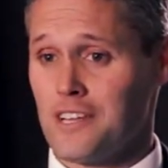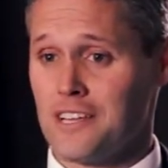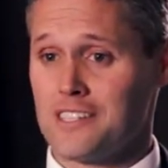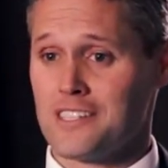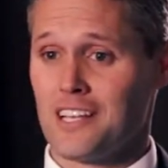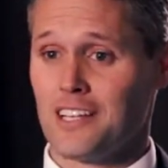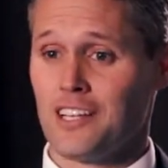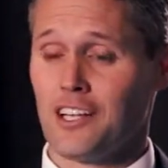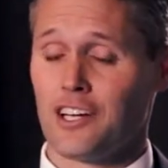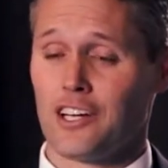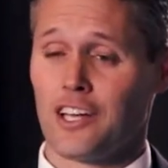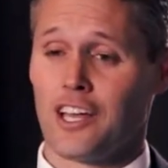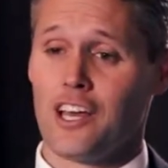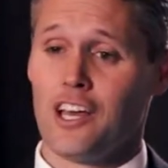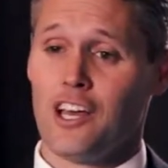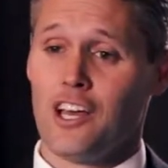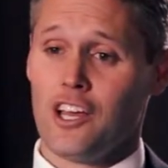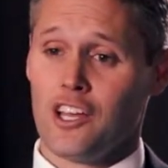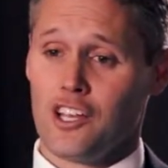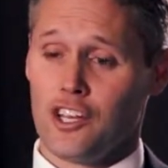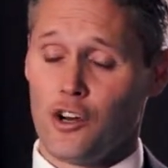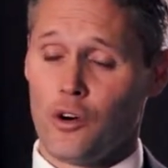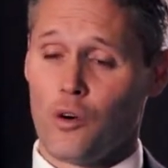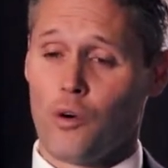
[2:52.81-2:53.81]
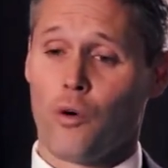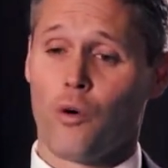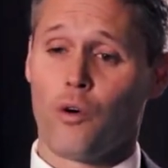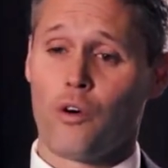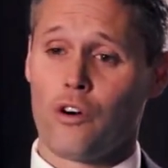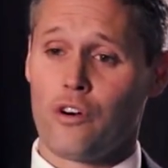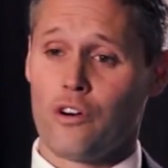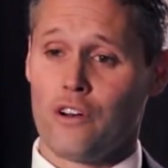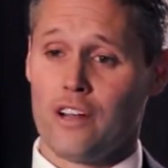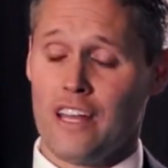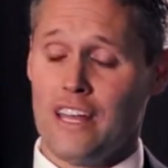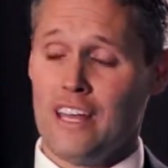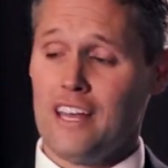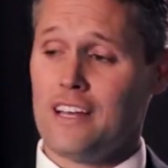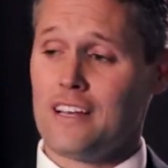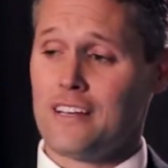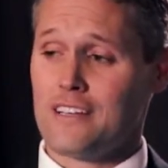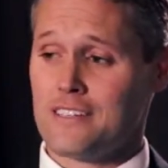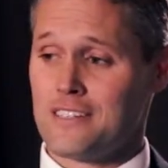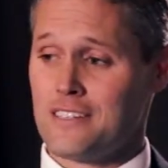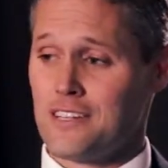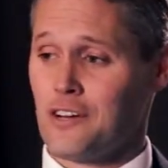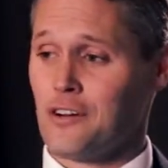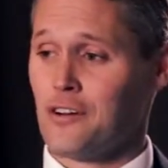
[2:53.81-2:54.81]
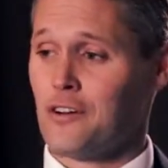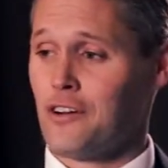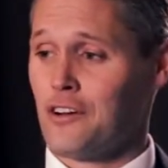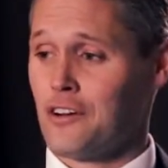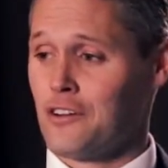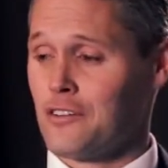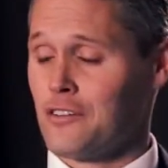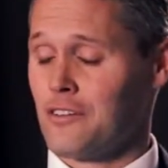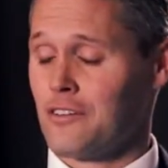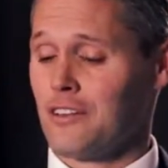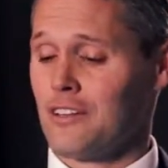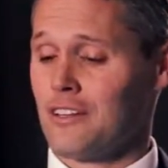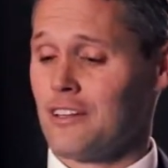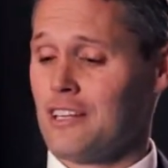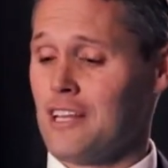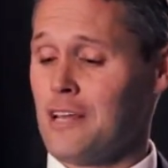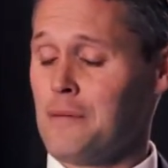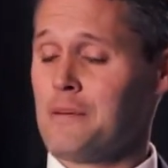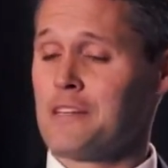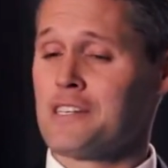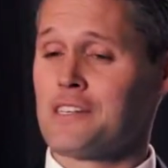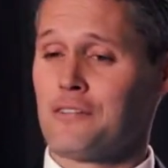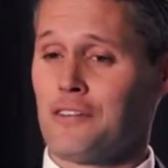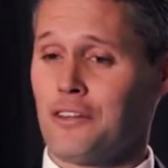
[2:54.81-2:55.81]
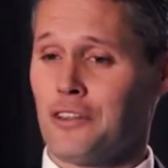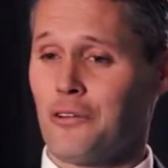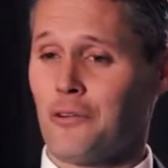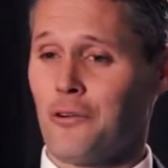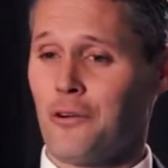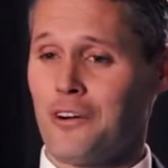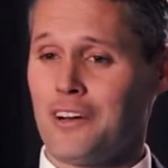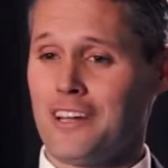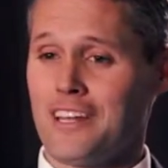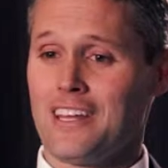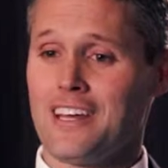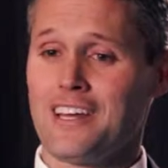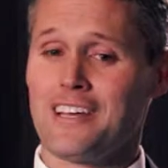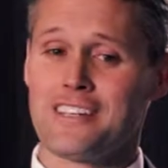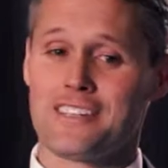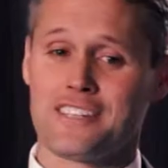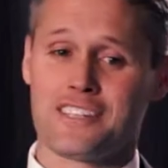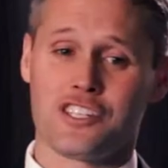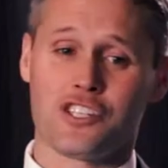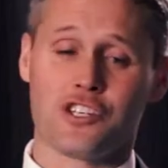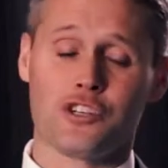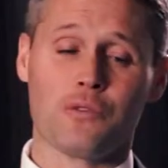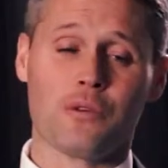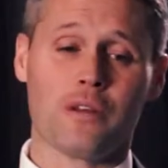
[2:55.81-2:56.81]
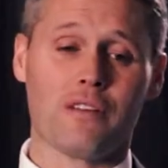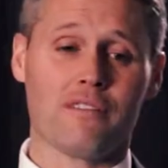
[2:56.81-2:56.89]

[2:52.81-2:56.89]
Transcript: They said, look, your order is, your limit of authority is to